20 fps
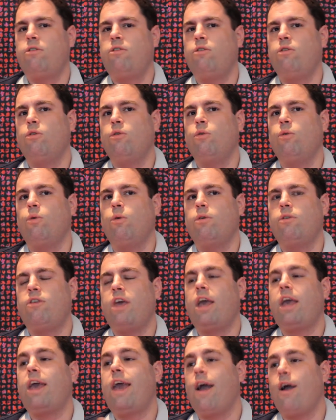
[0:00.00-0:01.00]
to
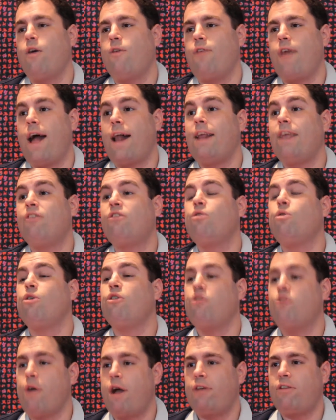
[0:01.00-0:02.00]
take care of that is to
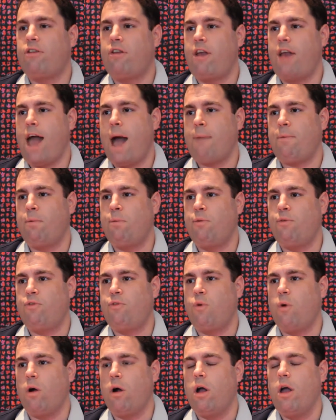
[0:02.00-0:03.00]
address that it happened
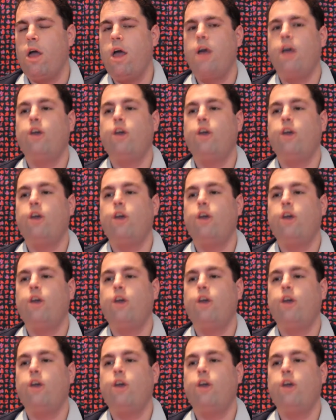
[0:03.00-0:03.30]
before.